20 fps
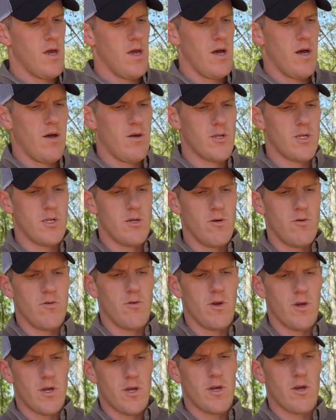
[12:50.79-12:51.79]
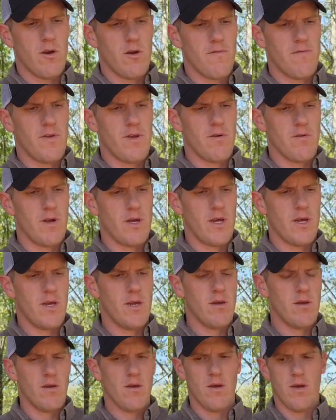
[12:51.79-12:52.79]
Also curved it right
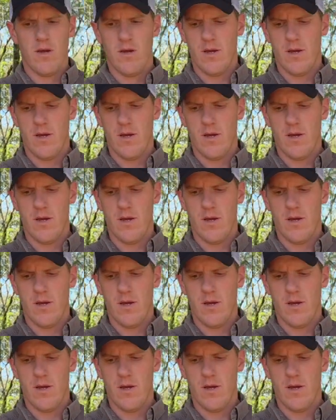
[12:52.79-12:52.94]
here.